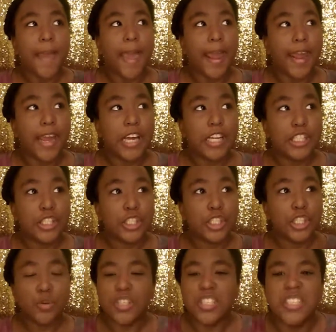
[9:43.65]
And
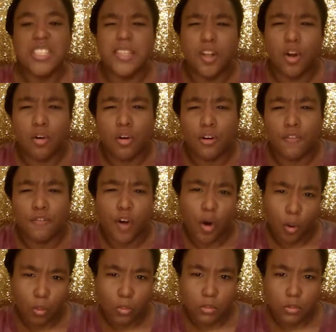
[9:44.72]
she was just sitting there on her
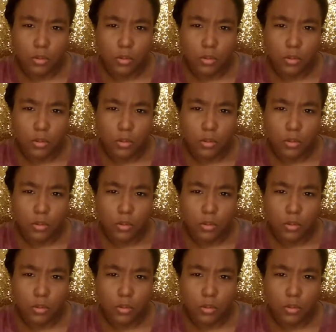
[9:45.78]
phone.